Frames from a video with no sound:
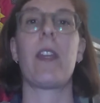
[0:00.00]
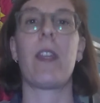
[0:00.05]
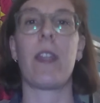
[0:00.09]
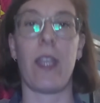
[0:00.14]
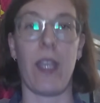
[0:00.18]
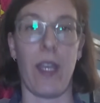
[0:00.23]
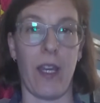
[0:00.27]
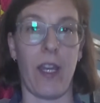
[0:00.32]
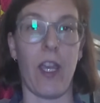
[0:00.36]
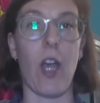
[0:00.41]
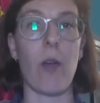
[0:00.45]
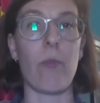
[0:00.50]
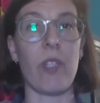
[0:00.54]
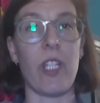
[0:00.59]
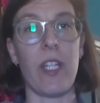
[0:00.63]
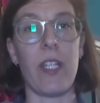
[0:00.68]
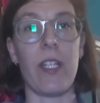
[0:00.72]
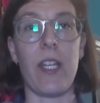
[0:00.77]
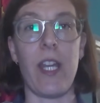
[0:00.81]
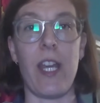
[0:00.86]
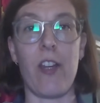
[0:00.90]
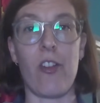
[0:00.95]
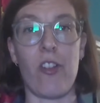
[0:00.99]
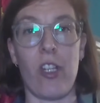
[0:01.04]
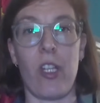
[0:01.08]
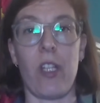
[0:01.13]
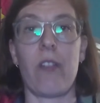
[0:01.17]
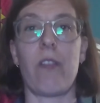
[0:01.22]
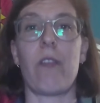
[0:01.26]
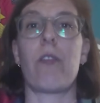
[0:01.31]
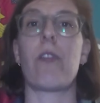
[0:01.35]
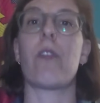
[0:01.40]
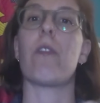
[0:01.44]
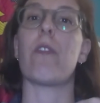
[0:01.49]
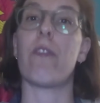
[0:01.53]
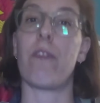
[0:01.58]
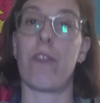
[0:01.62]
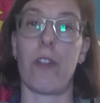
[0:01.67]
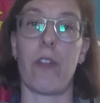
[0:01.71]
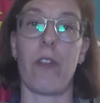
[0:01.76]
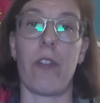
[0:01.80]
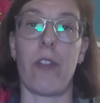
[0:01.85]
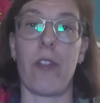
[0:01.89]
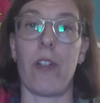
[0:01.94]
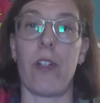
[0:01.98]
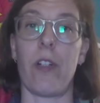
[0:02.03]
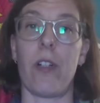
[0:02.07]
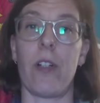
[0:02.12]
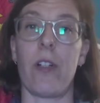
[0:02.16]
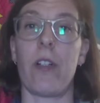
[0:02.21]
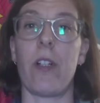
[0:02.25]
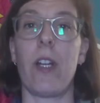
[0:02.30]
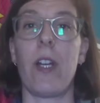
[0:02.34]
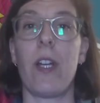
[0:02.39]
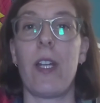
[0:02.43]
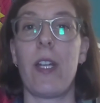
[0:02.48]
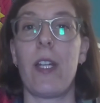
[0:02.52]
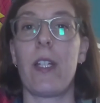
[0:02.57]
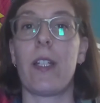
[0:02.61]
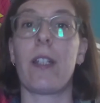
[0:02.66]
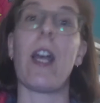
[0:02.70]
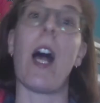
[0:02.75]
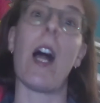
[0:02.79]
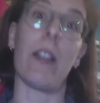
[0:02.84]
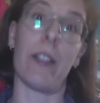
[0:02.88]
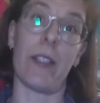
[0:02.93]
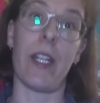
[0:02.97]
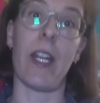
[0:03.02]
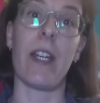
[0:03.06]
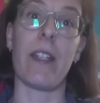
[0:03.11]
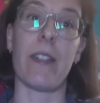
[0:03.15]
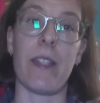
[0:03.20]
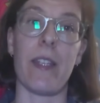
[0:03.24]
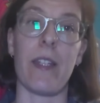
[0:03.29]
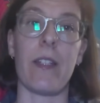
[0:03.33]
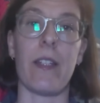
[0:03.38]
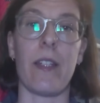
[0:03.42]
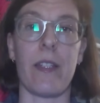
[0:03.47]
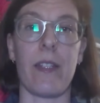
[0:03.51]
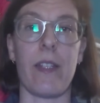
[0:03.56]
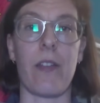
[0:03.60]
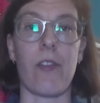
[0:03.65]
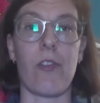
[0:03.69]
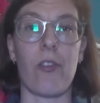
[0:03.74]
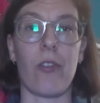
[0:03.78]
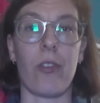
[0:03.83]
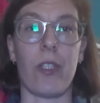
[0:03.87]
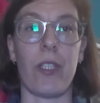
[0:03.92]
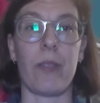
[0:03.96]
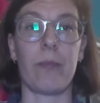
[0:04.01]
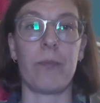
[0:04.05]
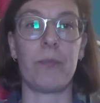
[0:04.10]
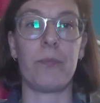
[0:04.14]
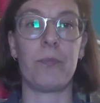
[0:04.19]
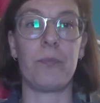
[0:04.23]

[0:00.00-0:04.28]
can come to the nation to further colonize it, essentially.